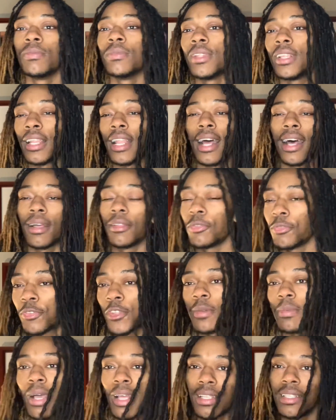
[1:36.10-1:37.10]
and you feel
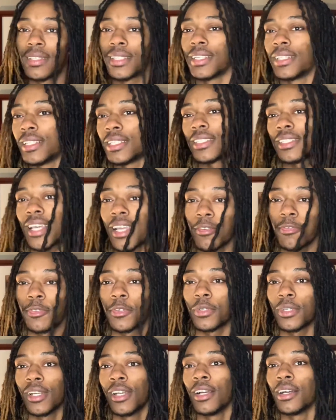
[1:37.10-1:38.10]
me, I can decipher,
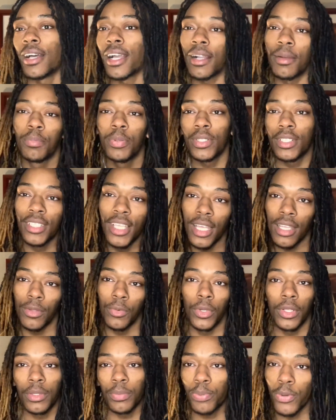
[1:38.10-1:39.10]
I can put together
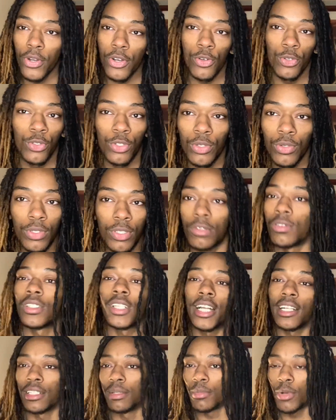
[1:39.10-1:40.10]
what the pros do. So it's
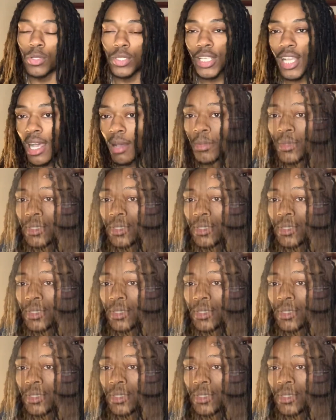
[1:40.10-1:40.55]
like the most common